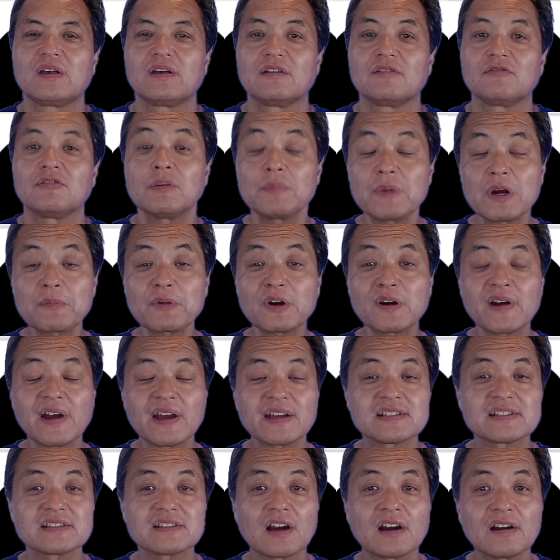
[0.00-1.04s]
Remember how I
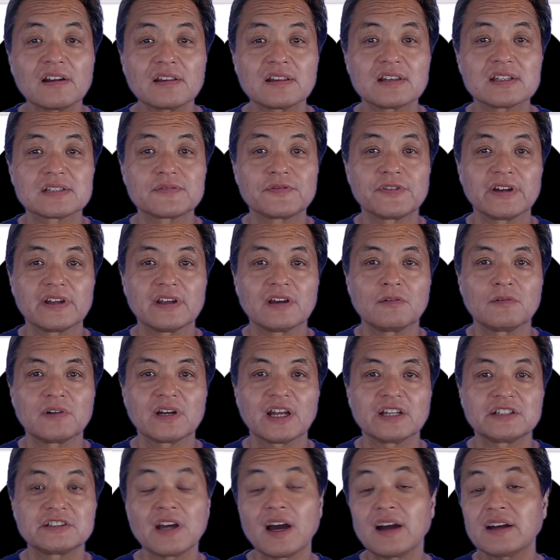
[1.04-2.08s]
started this video when
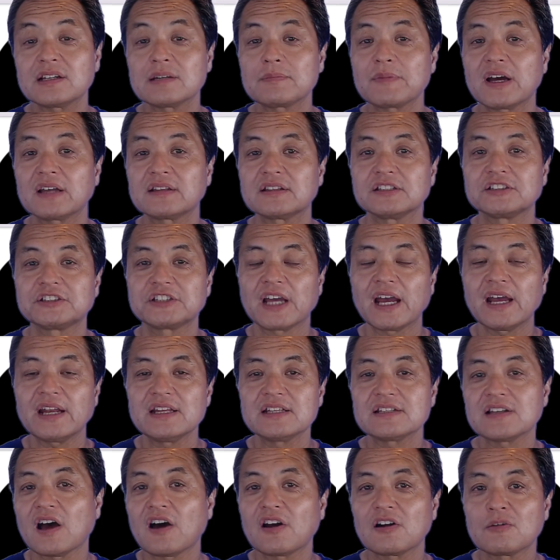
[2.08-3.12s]
I talked about the
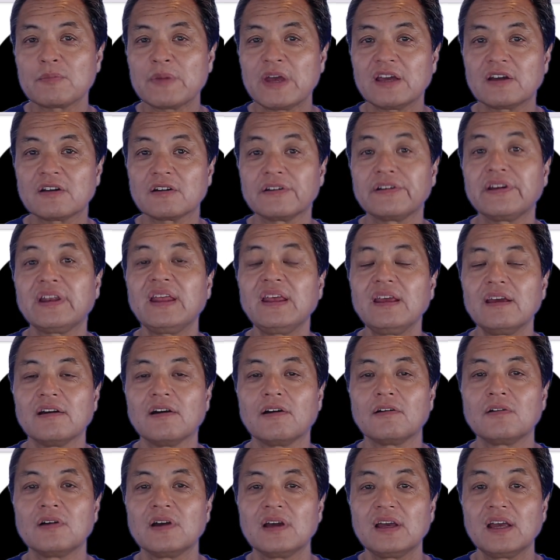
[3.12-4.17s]
Chinese automaker
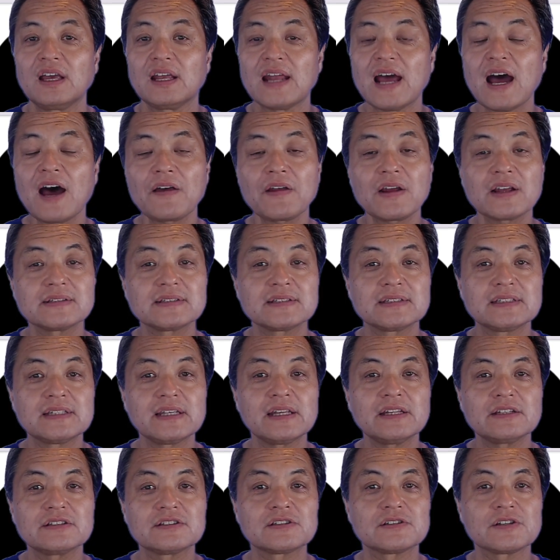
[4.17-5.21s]
NIO and how it
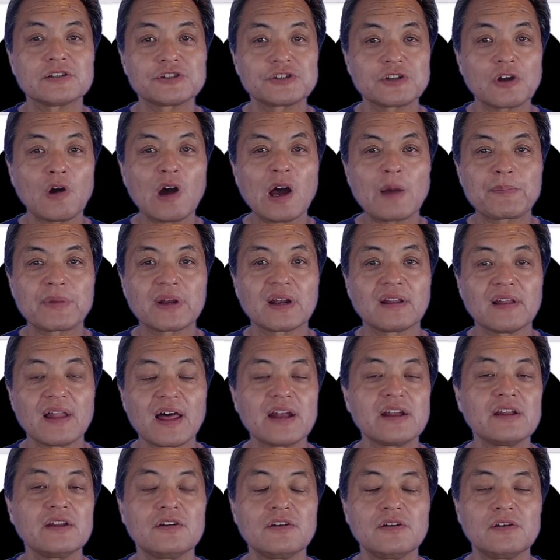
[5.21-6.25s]
seems to show up in a
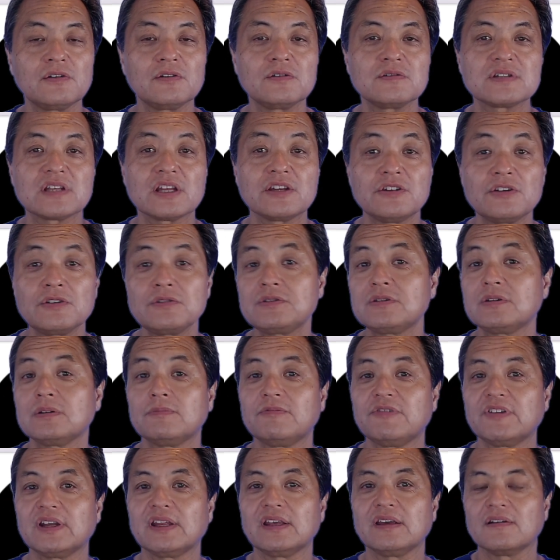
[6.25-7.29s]
lot of news and YouTube
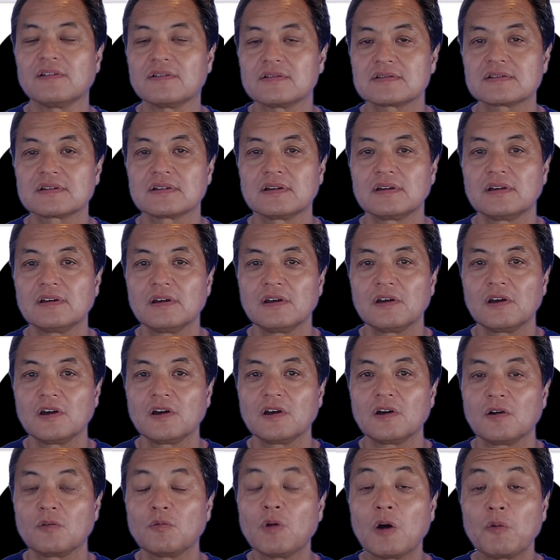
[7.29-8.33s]
videos?
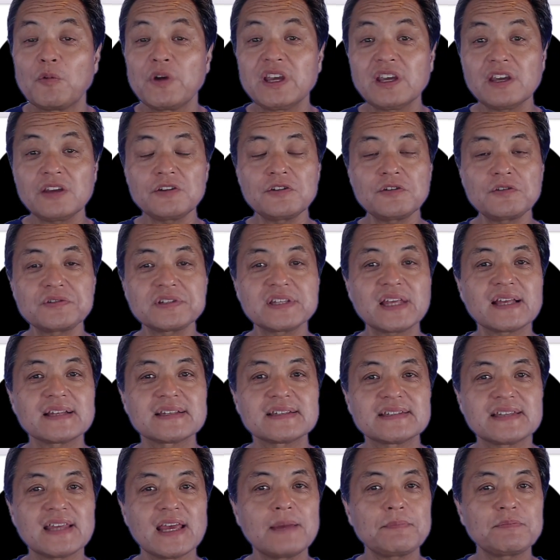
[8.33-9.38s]
Well, we can use that
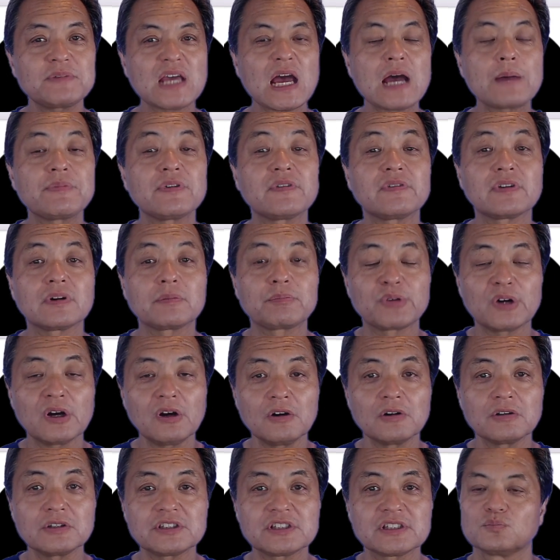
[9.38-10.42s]
same type of
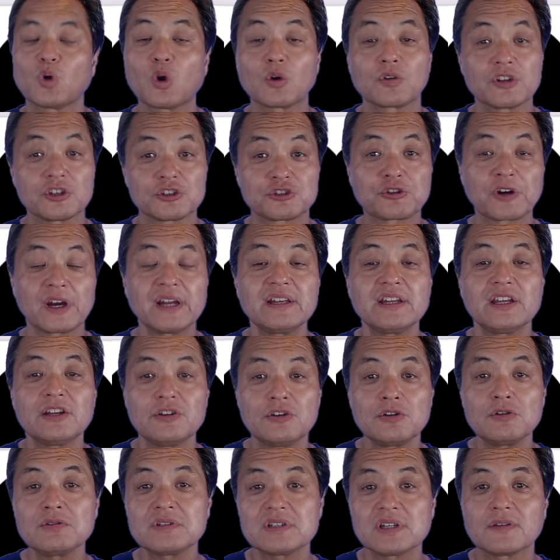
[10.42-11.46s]
approach, or the trending
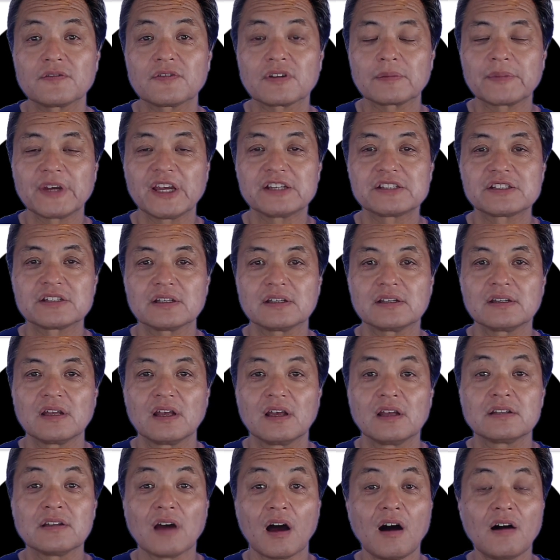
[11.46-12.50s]
news information,
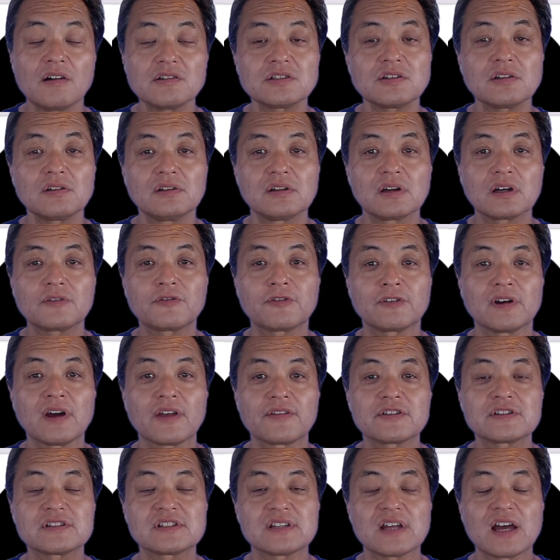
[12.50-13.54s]
to also look for
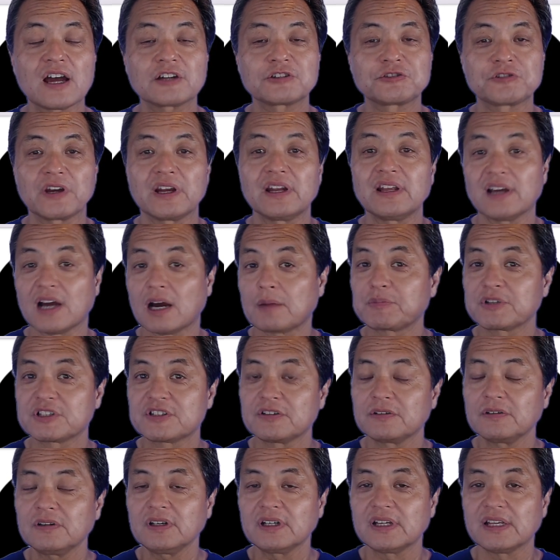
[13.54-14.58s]
other stock trading
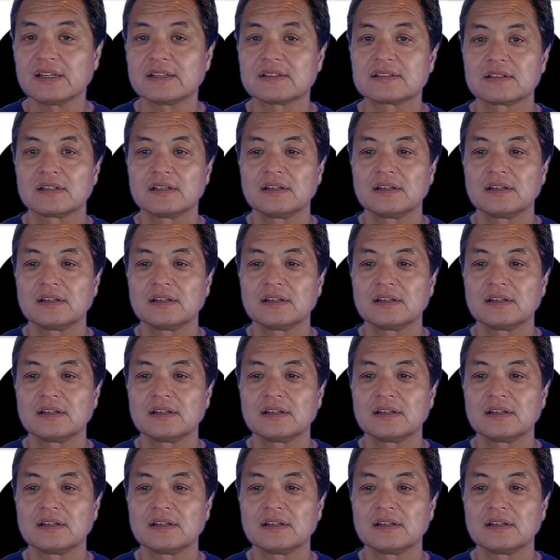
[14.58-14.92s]
opportunities.